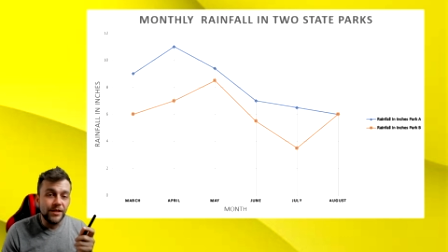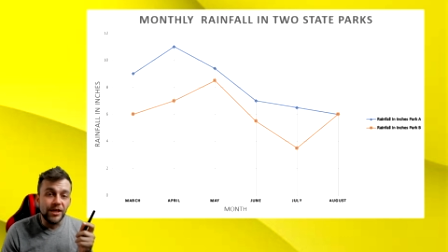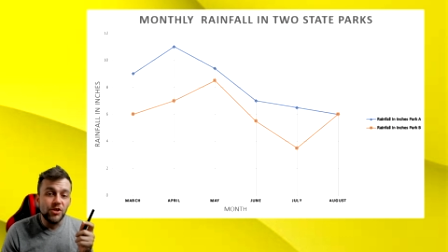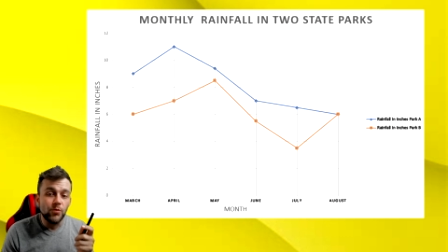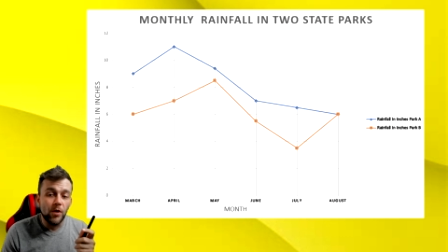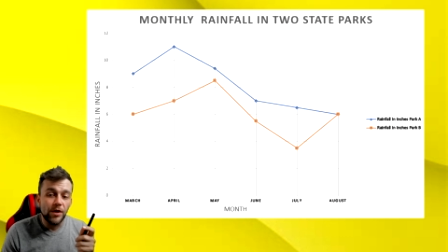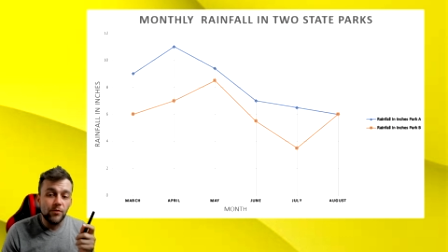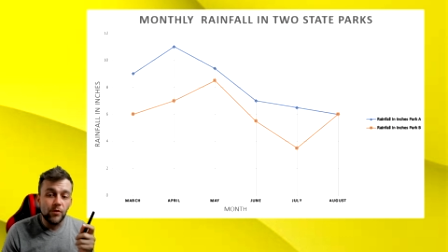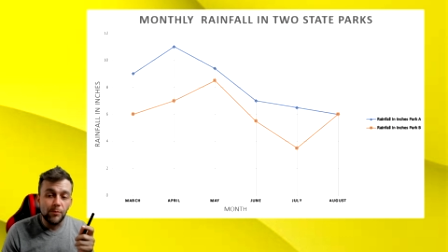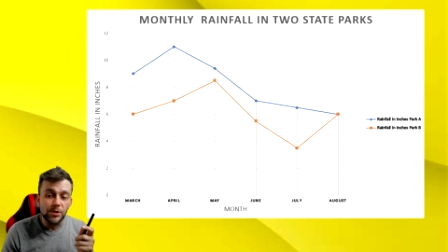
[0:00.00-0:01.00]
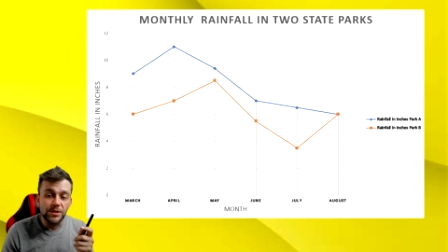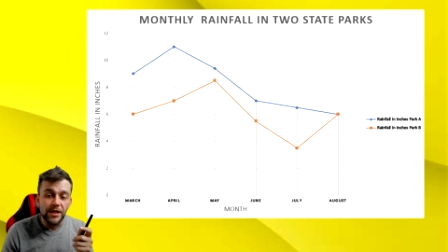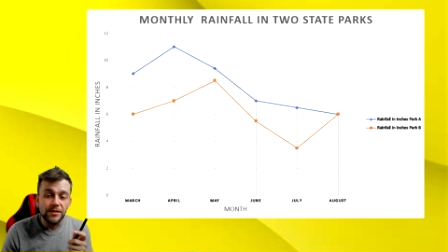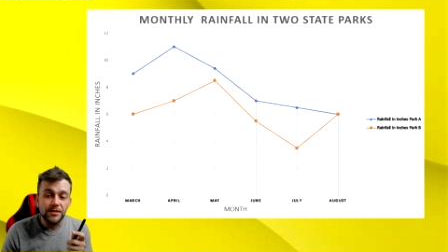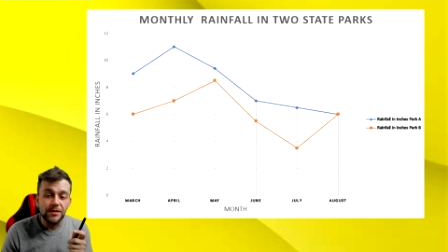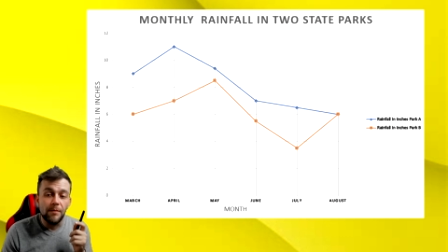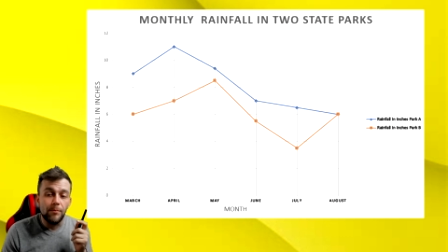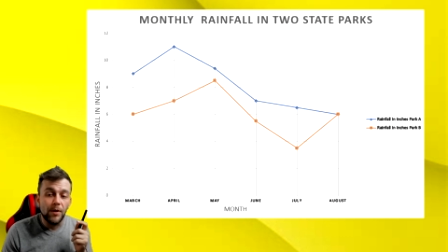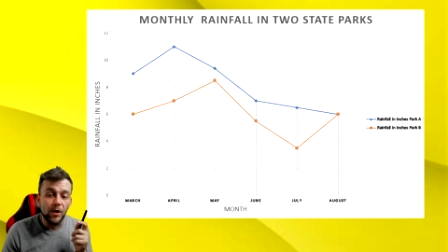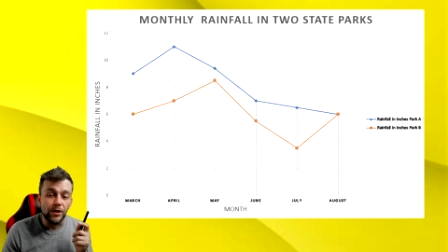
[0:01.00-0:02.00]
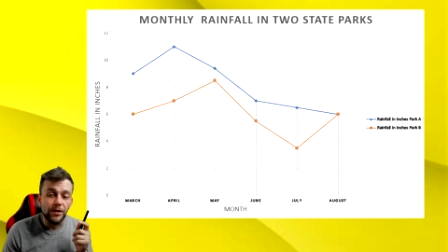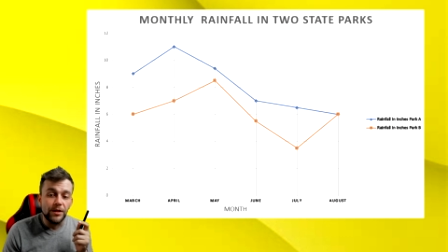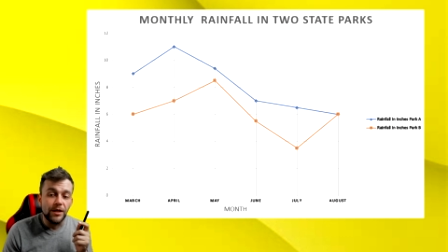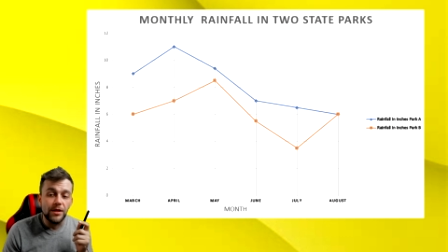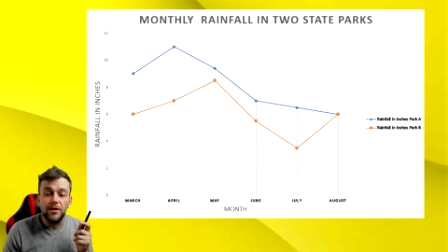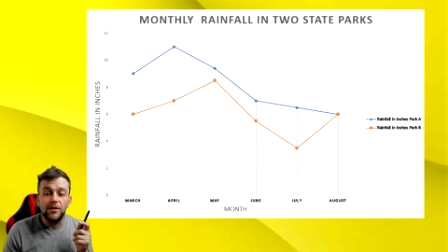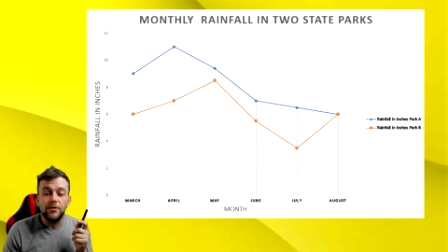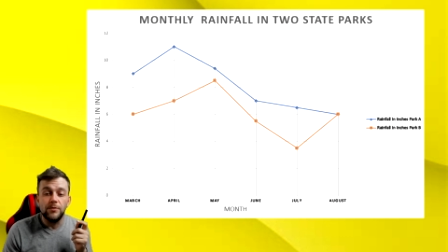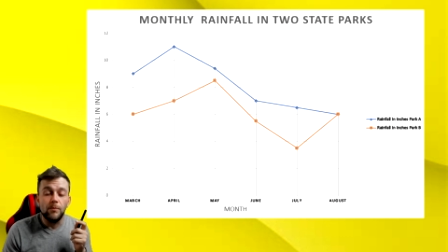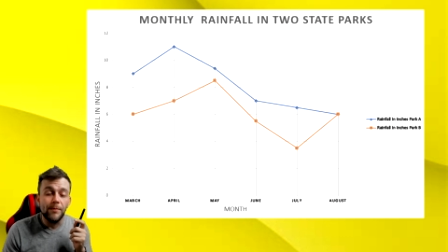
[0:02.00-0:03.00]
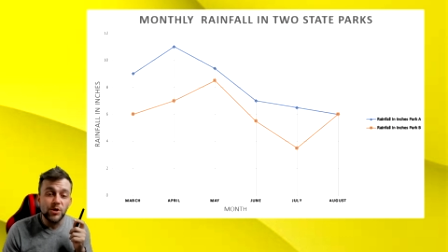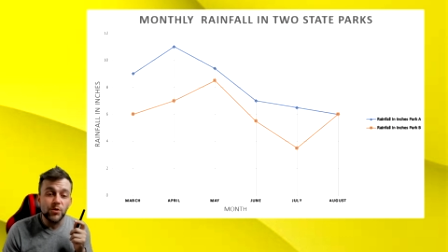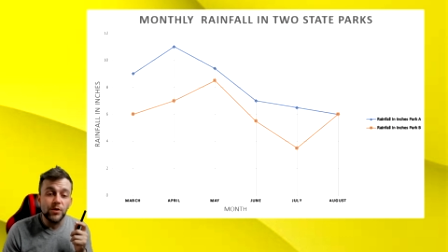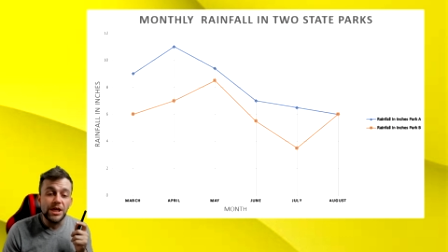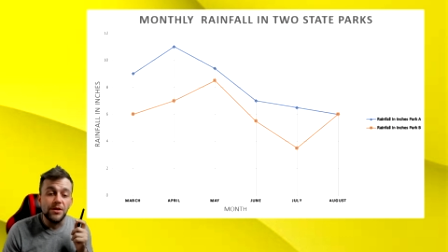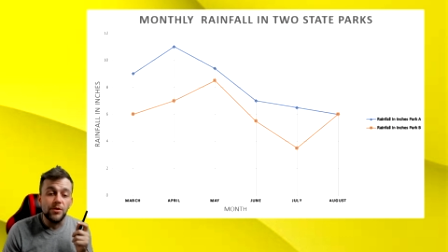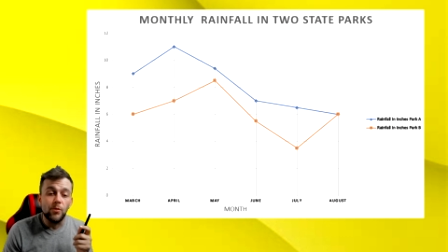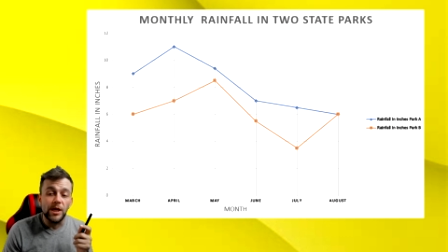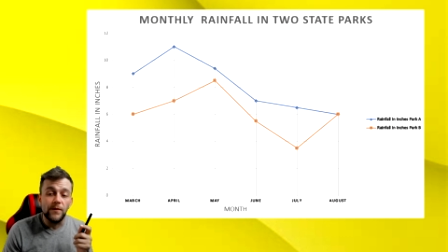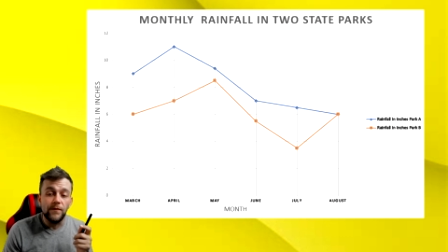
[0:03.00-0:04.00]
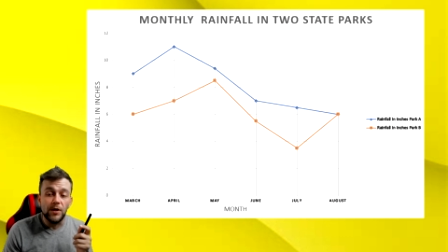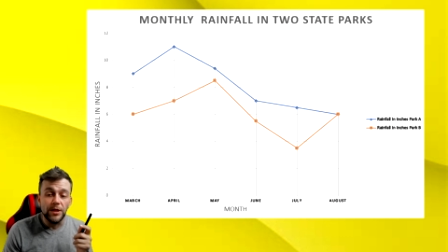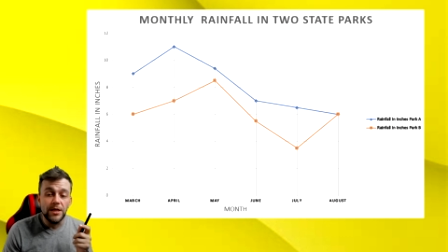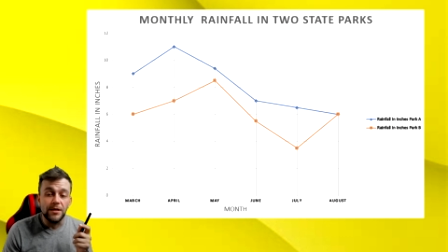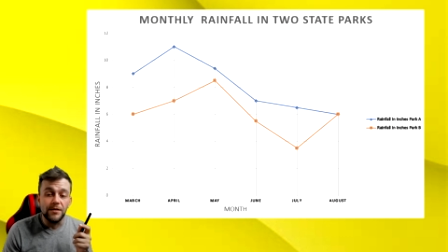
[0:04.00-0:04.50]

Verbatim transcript: Each one represents park that they are measuring the rainfall in.